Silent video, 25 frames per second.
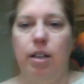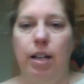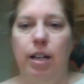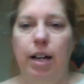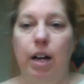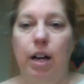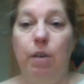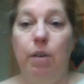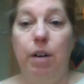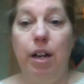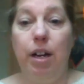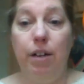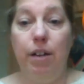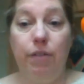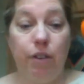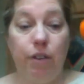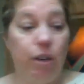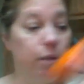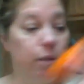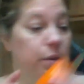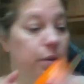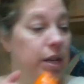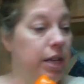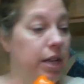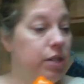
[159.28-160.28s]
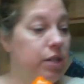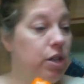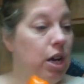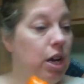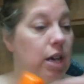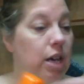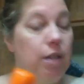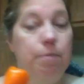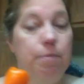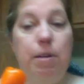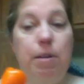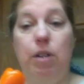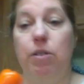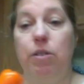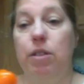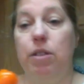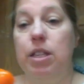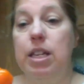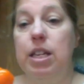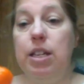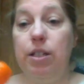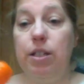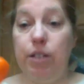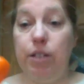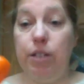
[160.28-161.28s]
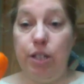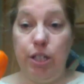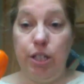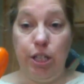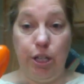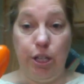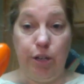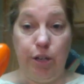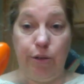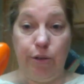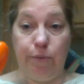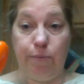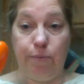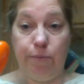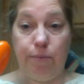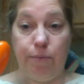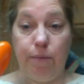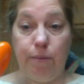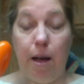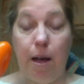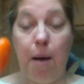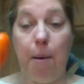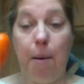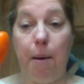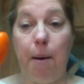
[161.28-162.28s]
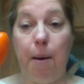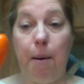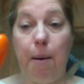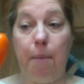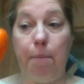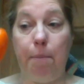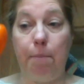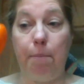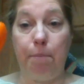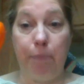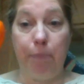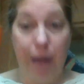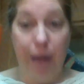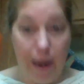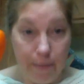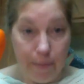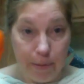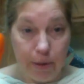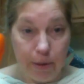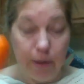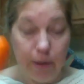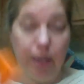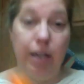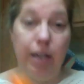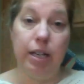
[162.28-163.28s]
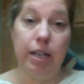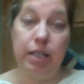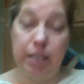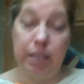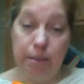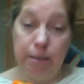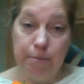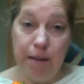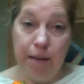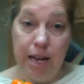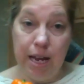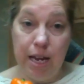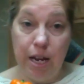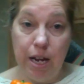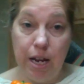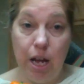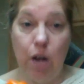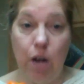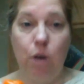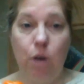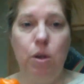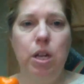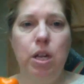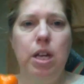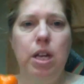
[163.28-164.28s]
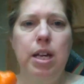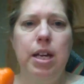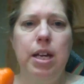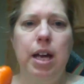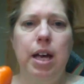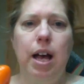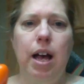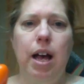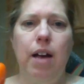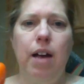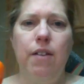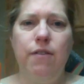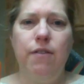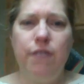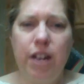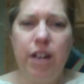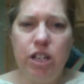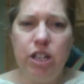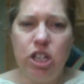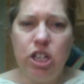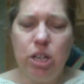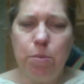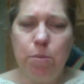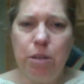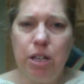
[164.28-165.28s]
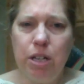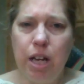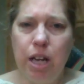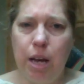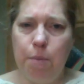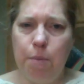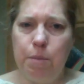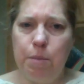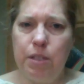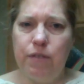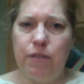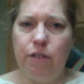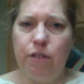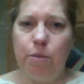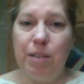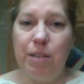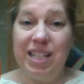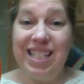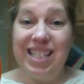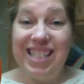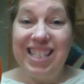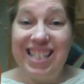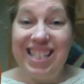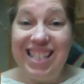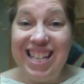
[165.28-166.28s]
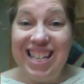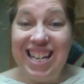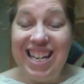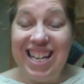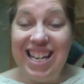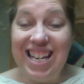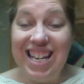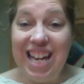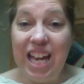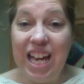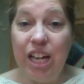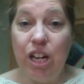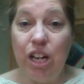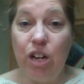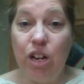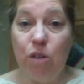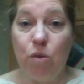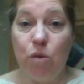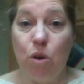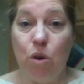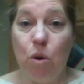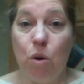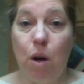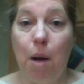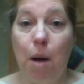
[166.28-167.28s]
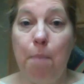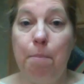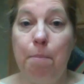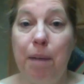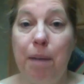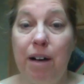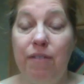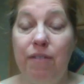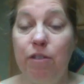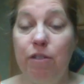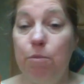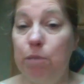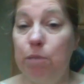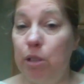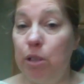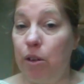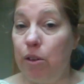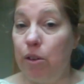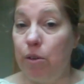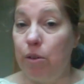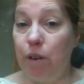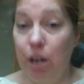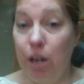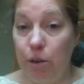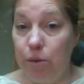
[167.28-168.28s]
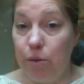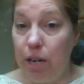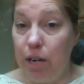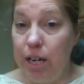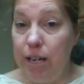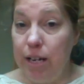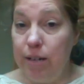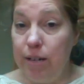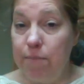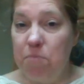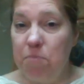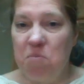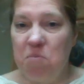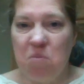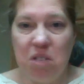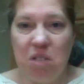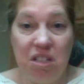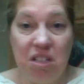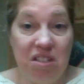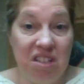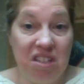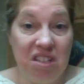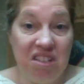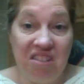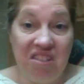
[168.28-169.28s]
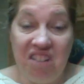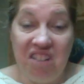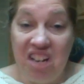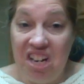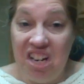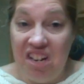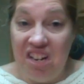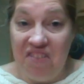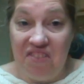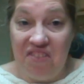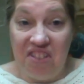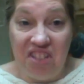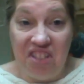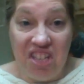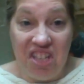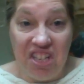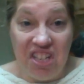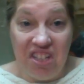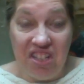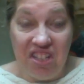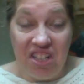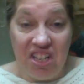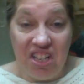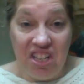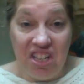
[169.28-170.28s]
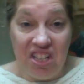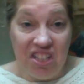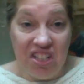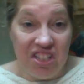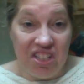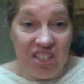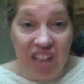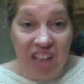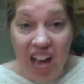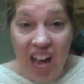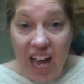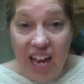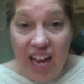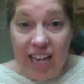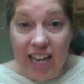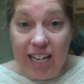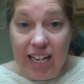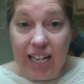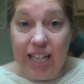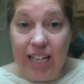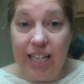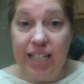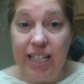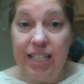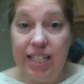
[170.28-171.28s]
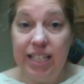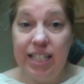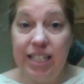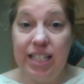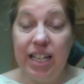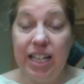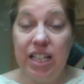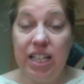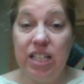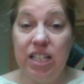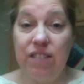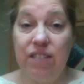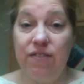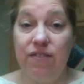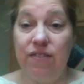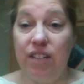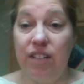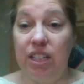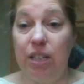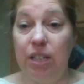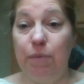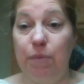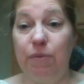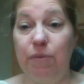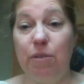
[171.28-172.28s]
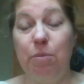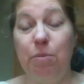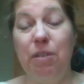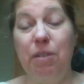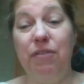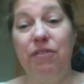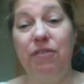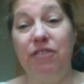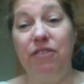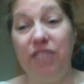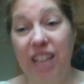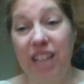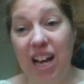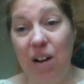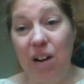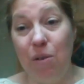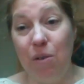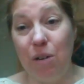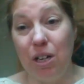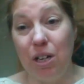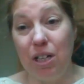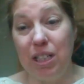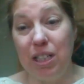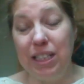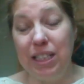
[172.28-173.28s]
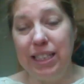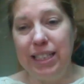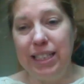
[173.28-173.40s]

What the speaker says: However, when I talk about these two, pepper and a tomato, a vegetable comes from a seed and can grow above or below the ground, right? It does not have seeds inside and it does not develop from a flower.